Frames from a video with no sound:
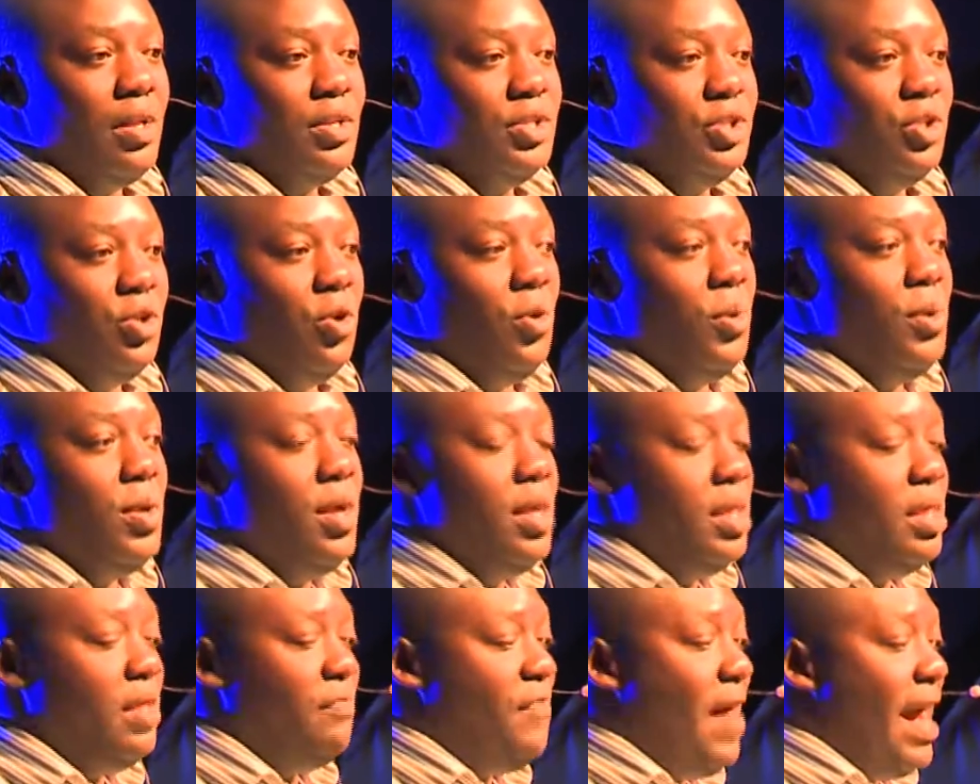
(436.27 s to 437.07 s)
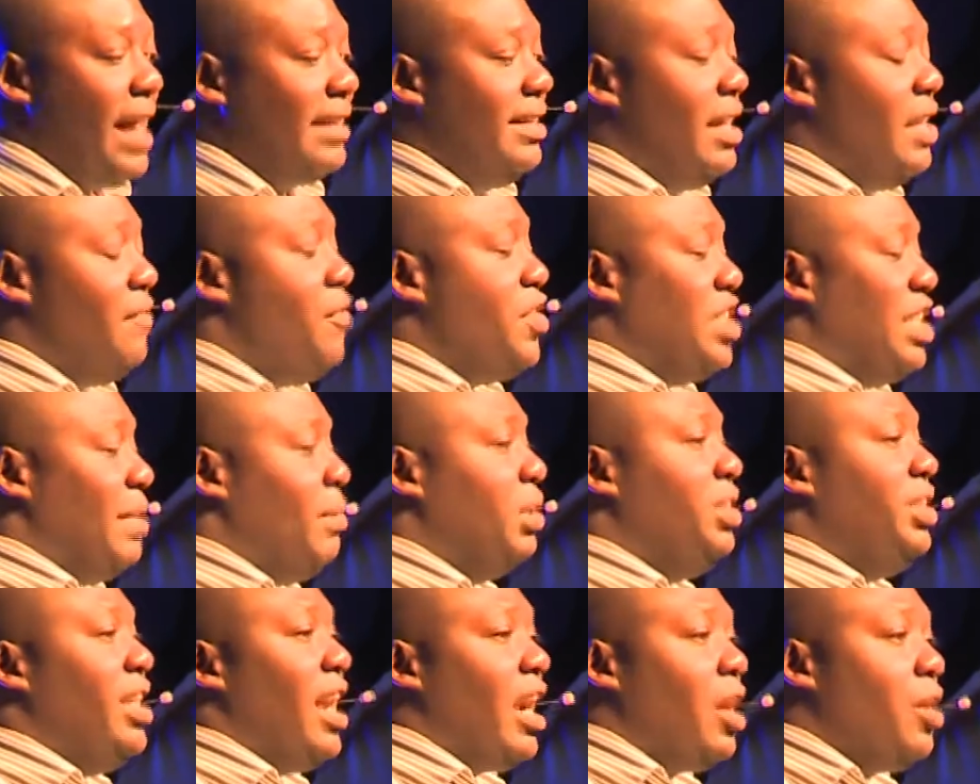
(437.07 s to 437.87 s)
So the fact that, for example,
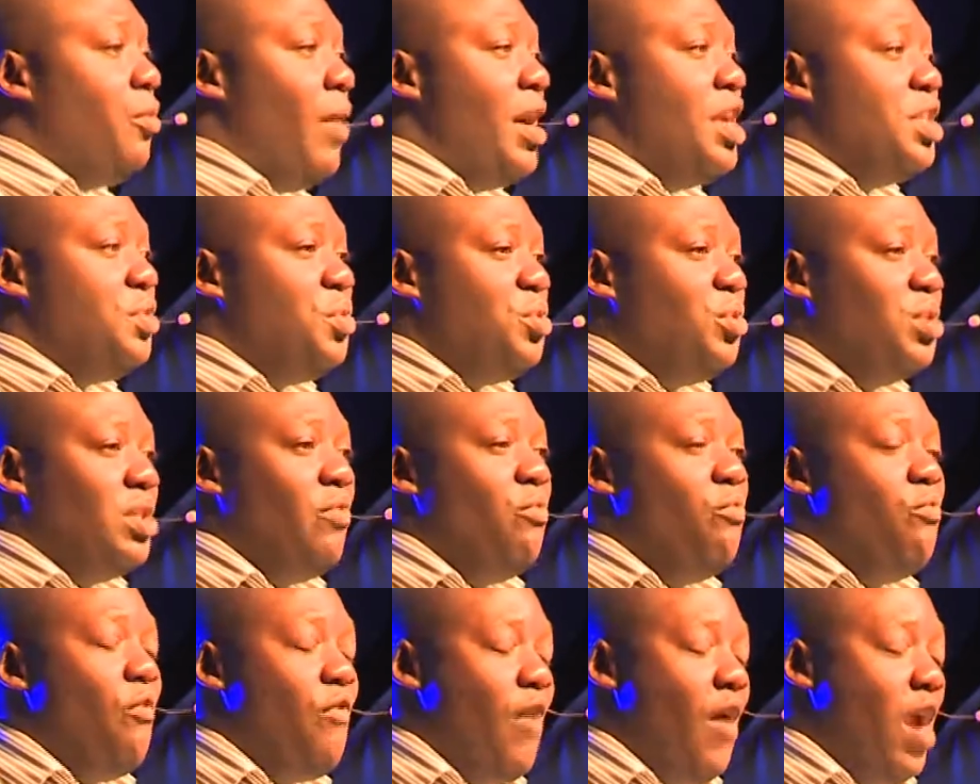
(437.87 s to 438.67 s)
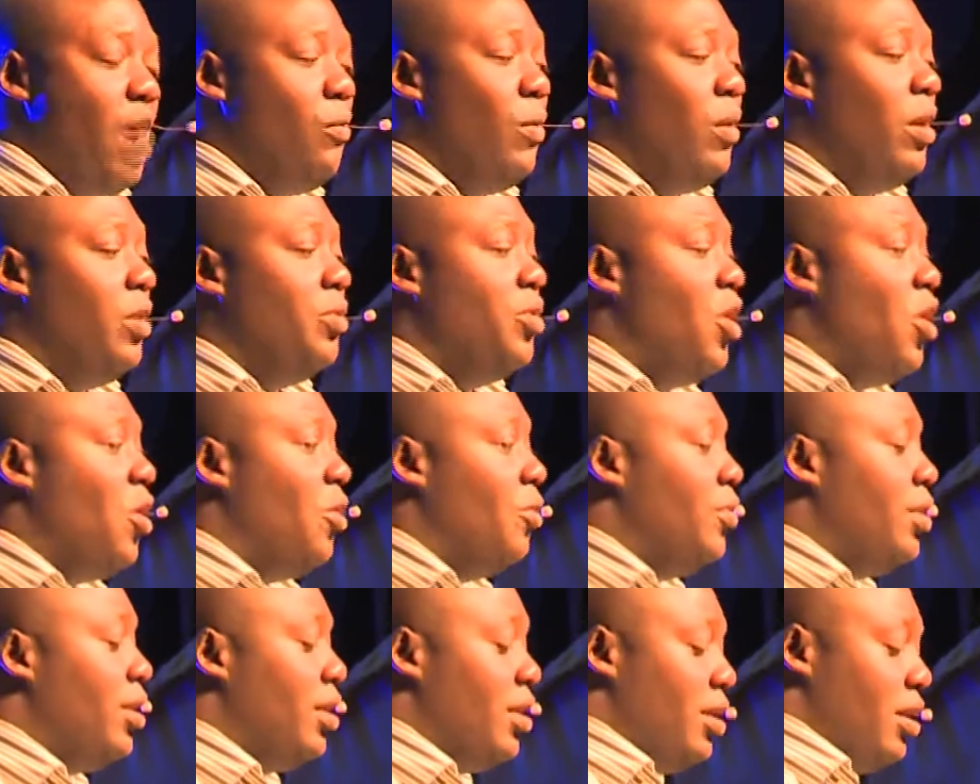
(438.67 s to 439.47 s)
TechCrunch, which is a very
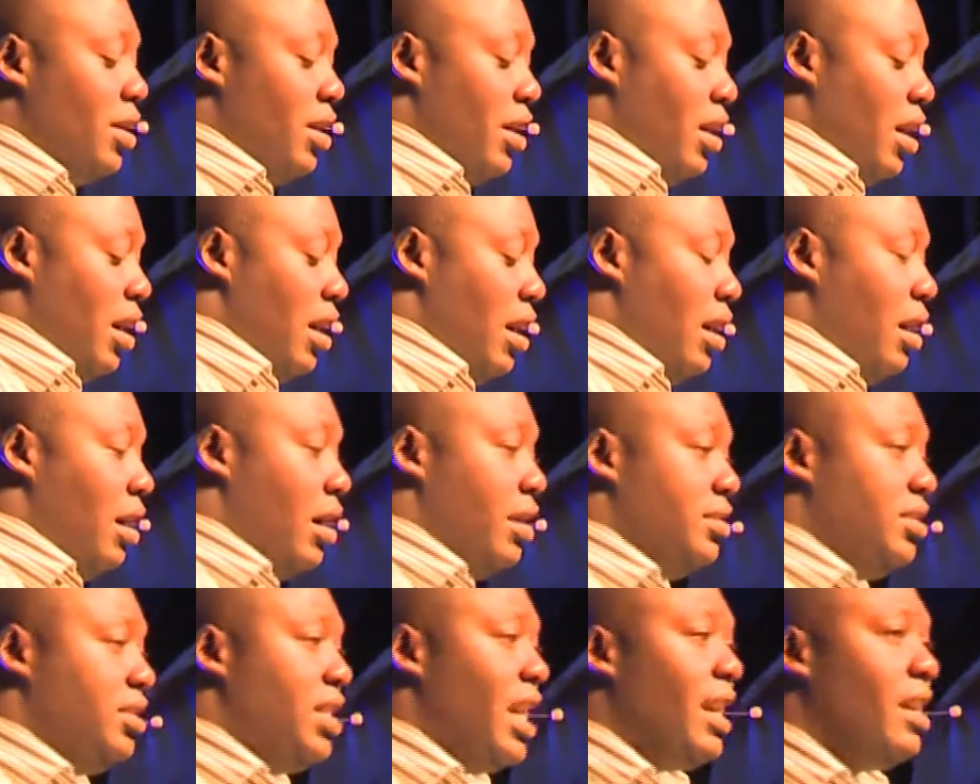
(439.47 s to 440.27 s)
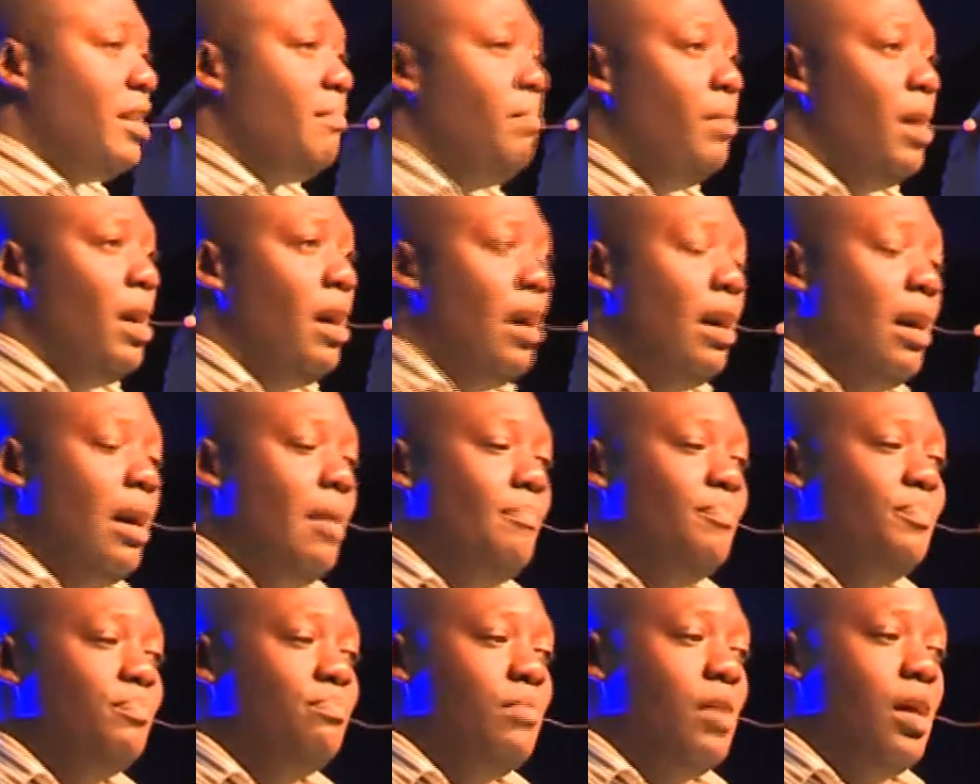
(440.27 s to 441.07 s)
well-known uh, tech
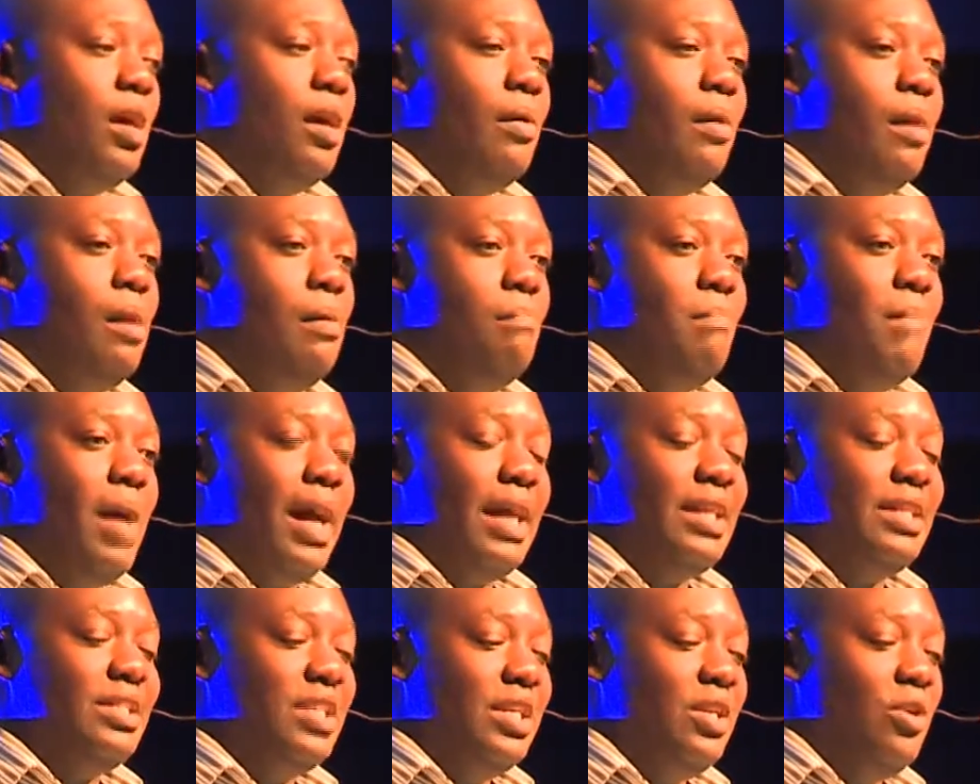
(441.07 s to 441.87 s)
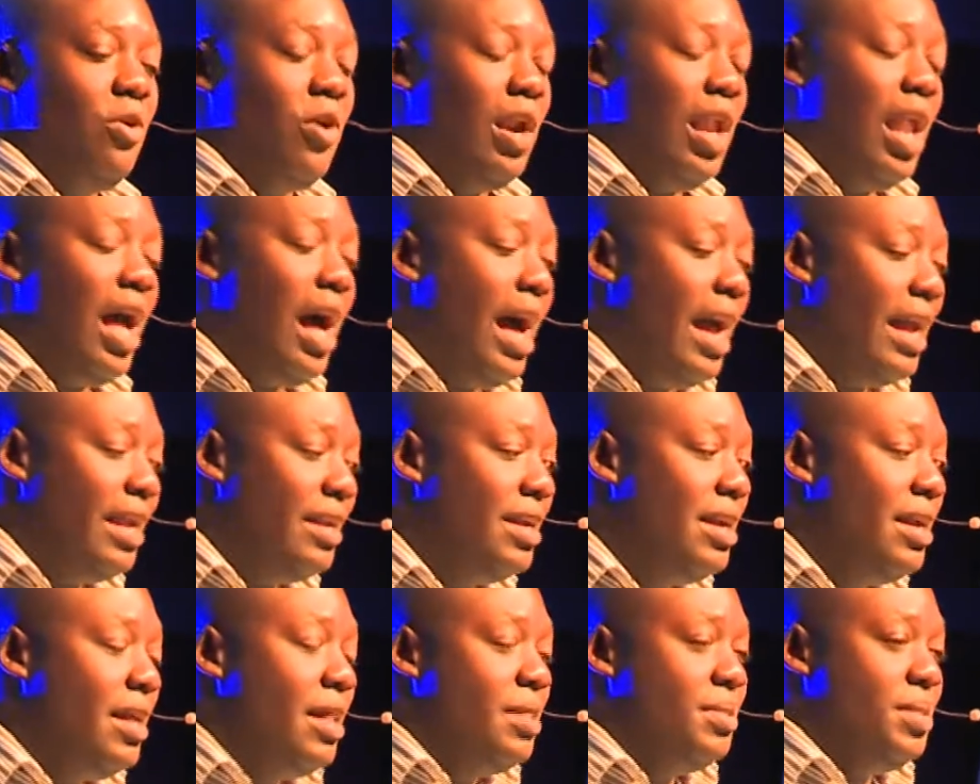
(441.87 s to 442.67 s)
um, uh, uh magazine online,
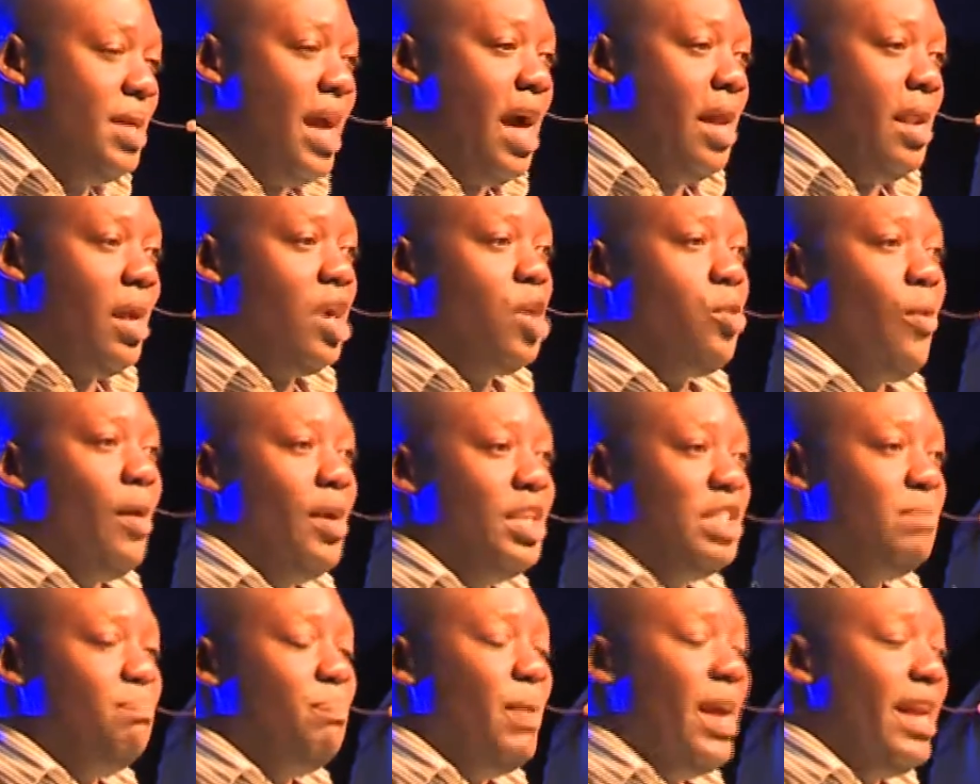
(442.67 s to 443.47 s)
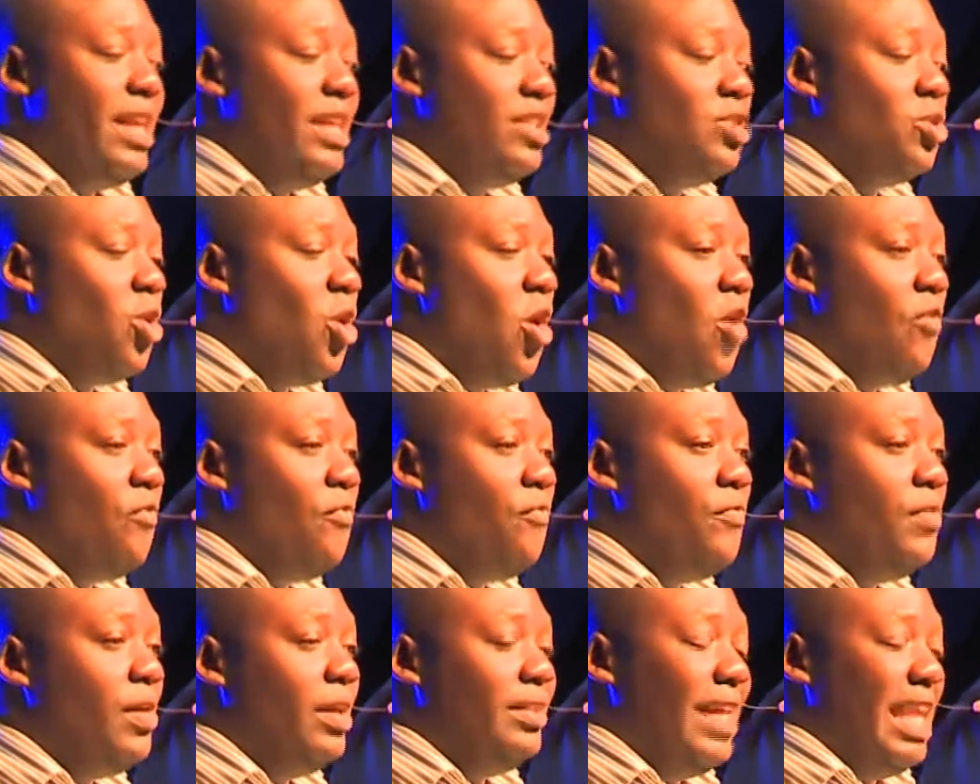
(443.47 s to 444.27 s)
they had a CrunchBase of
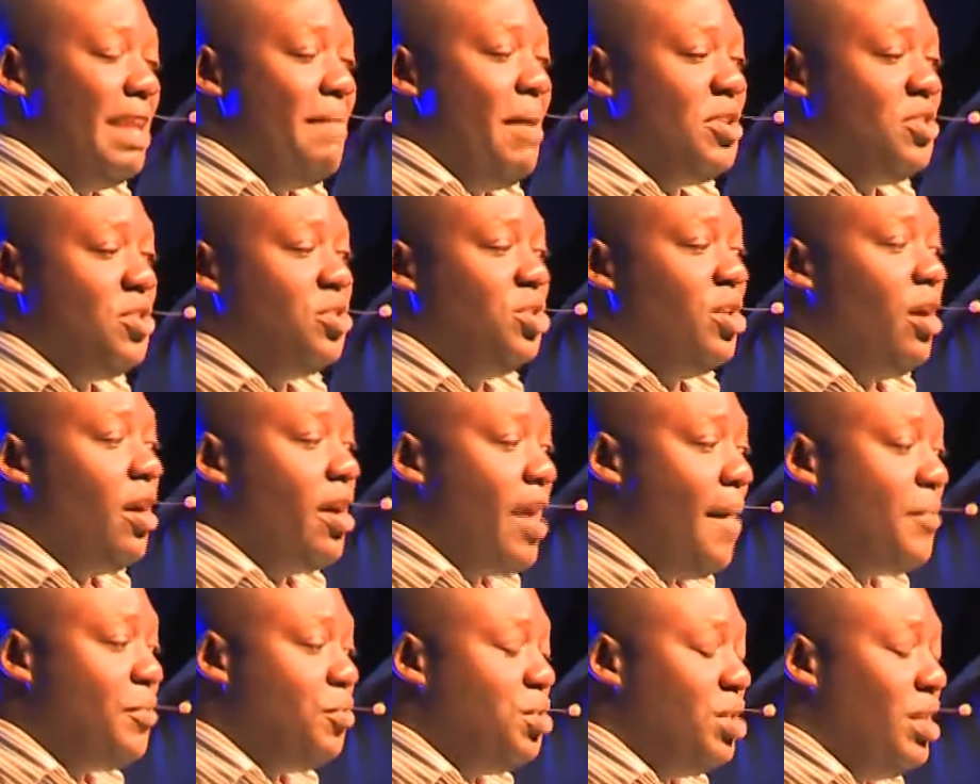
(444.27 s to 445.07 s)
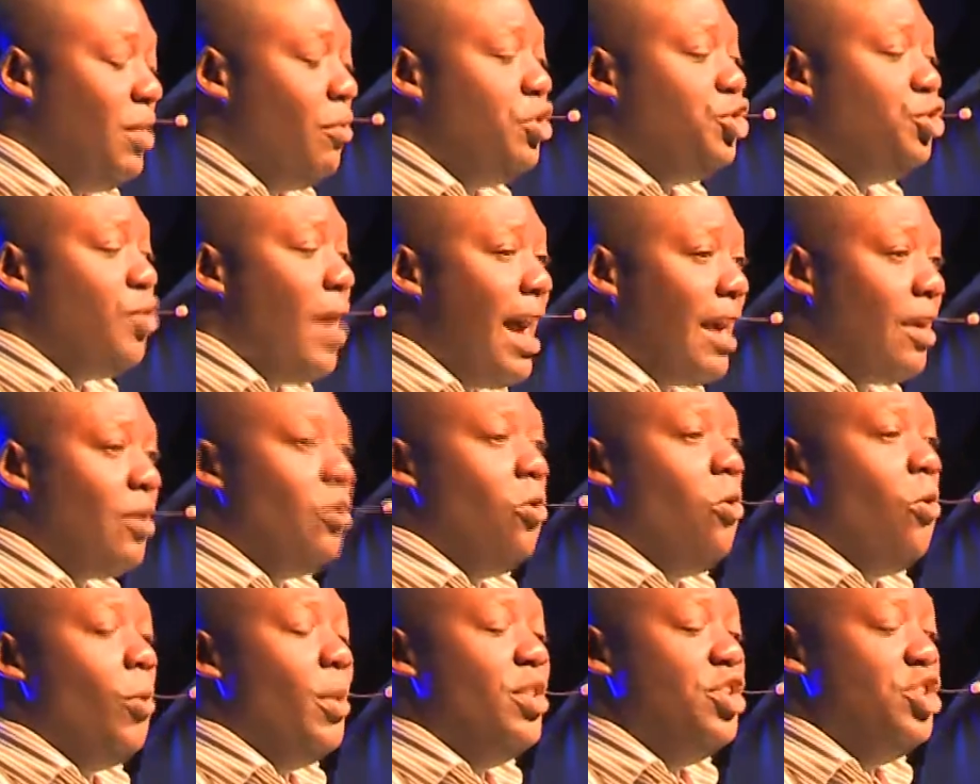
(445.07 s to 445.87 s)
a database of startups, which they would track
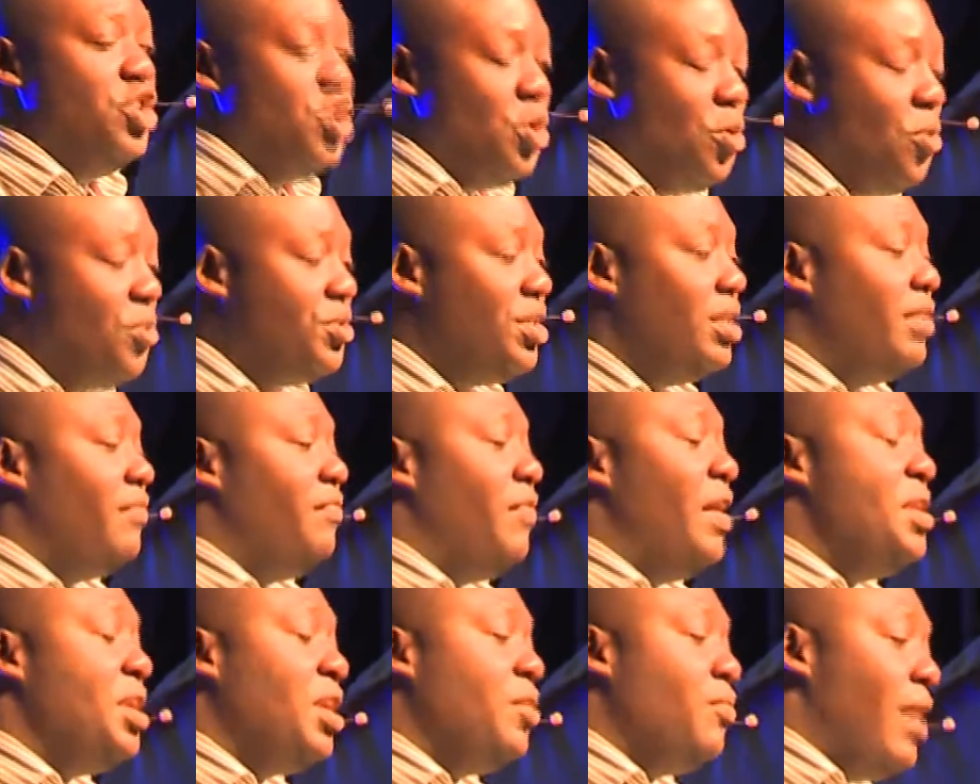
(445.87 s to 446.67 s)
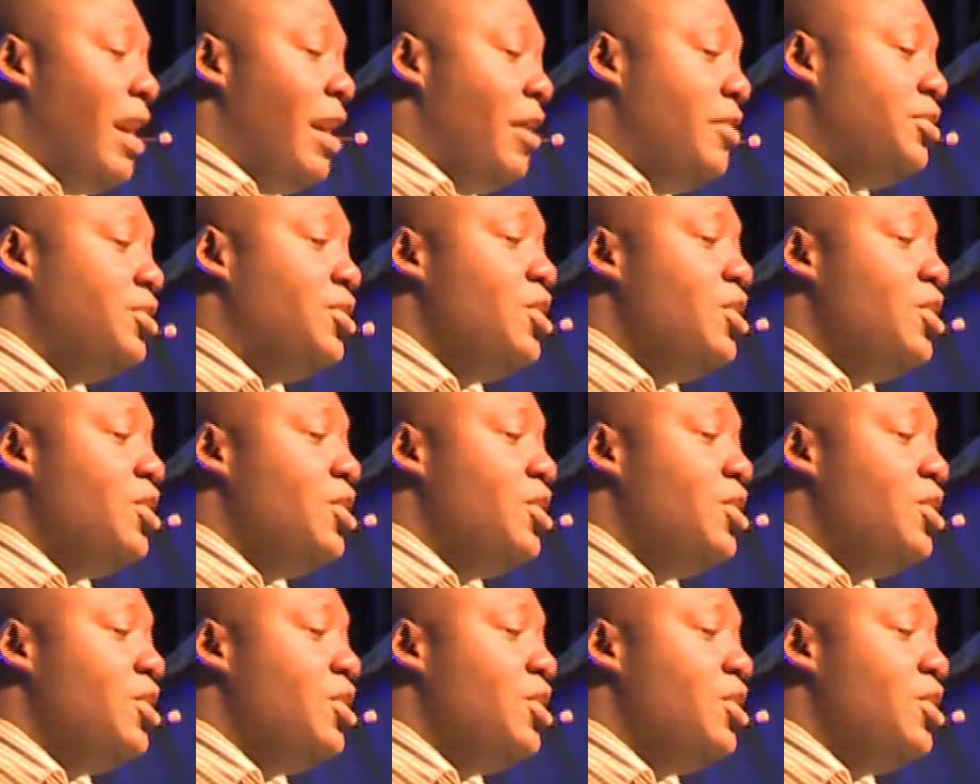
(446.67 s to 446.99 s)
all the news and funding rounds.